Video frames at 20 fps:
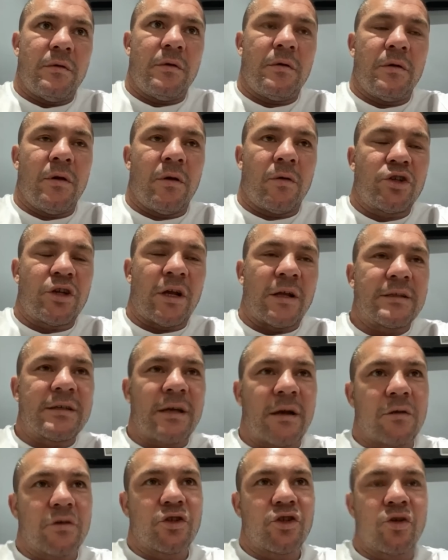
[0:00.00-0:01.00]
you know
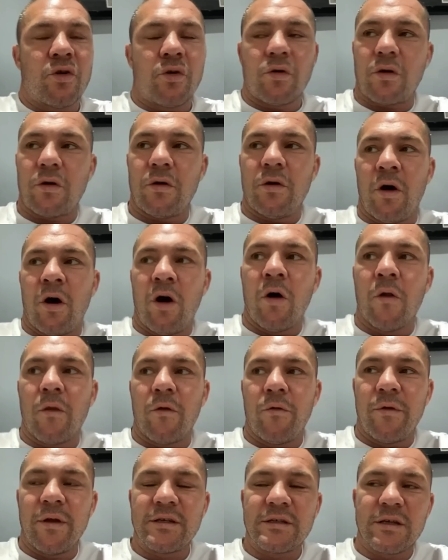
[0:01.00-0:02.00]
Chantelle's took all
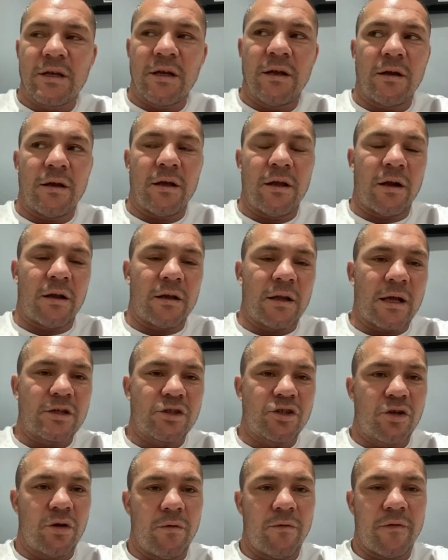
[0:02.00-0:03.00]
the risk in in her
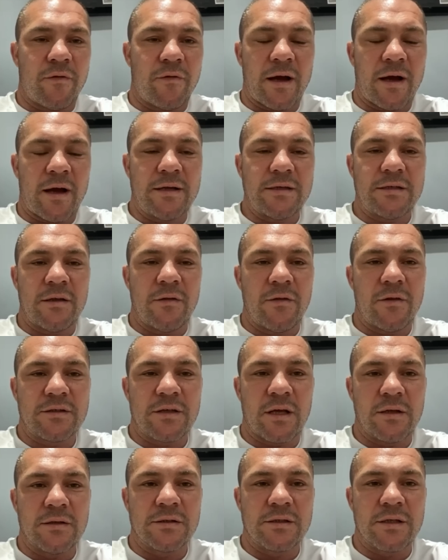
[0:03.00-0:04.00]
last two fights in the
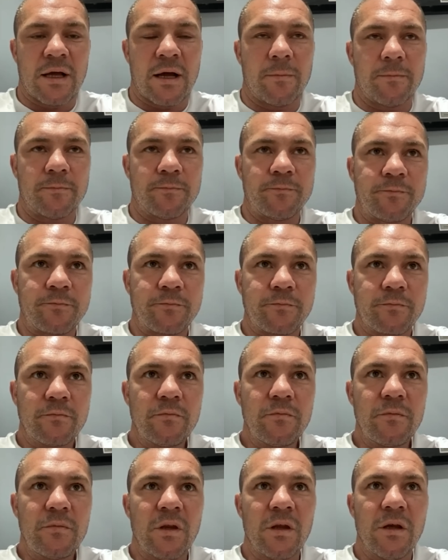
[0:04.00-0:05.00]
sense that
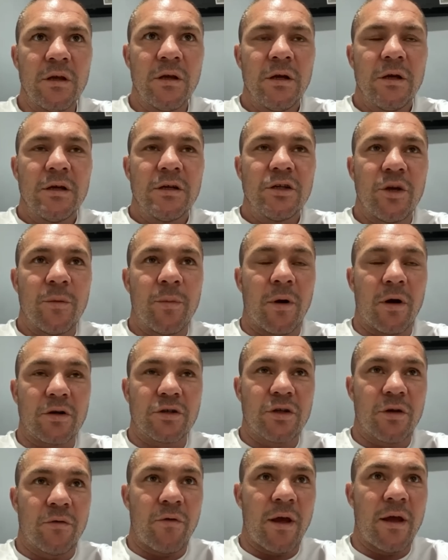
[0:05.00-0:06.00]
she
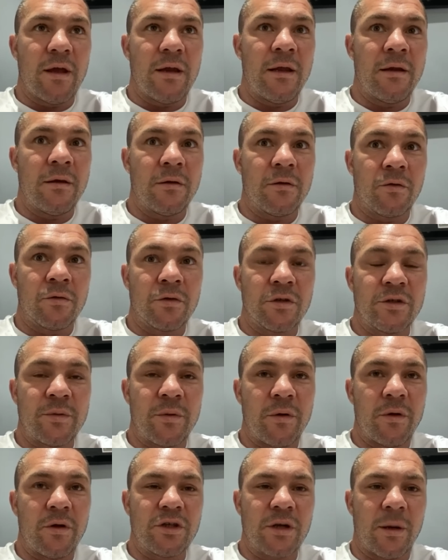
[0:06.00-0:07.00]
boxed the reigning
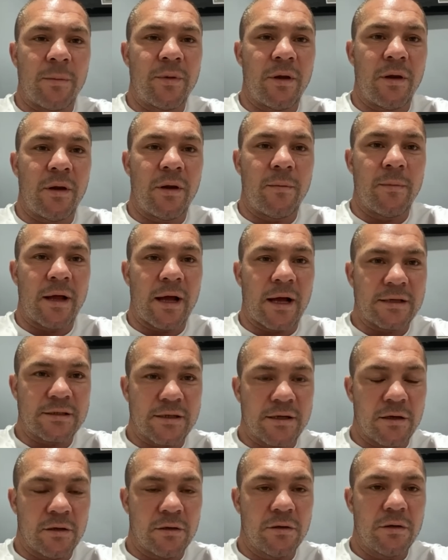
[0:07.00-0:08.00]
undisputed champion in
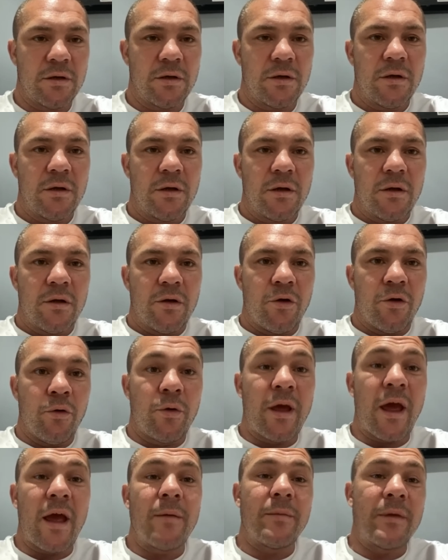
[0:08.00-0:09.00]
McCaskill who
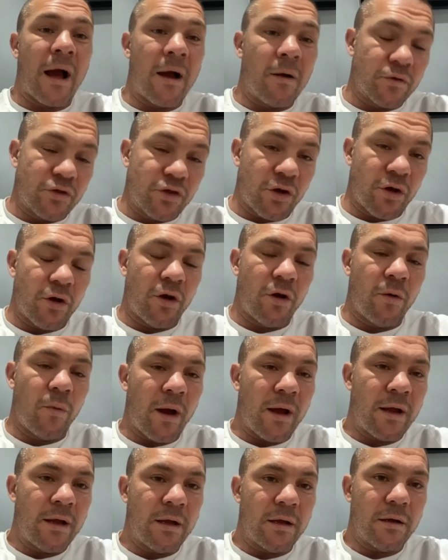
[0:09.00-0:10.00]
came down to her
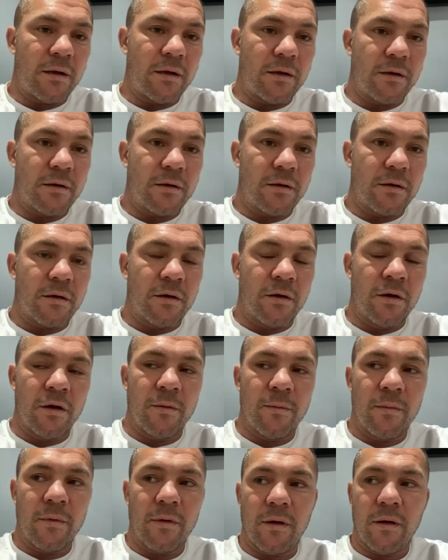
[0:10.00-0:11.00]
weight,
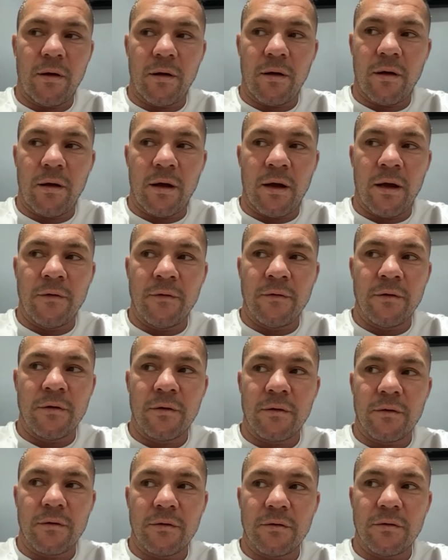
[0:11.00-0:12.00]
um,
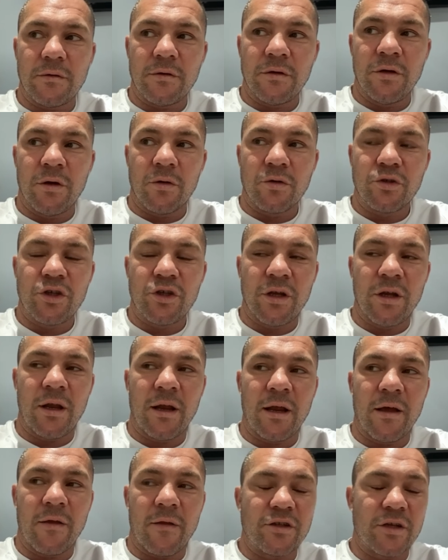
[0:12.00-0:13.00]
and you know she
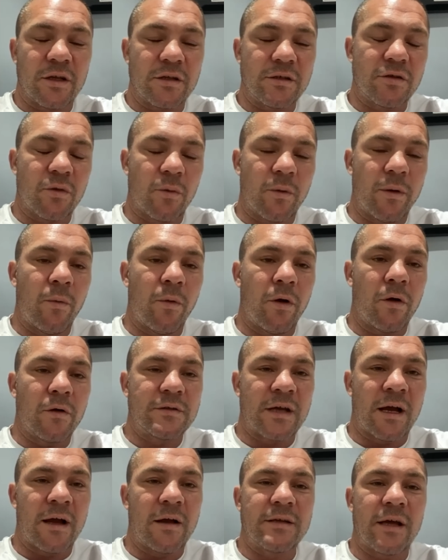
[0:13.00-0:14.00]
didn't get the chance to win world
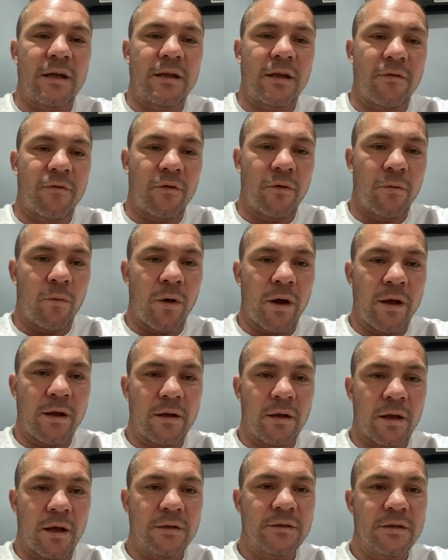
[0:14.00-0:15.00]
titles at a different weight
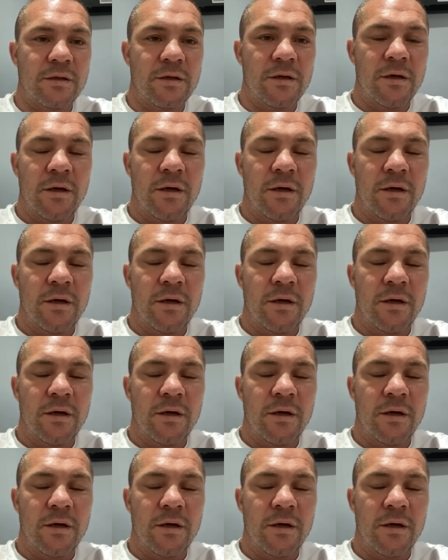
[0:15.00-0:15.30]
class.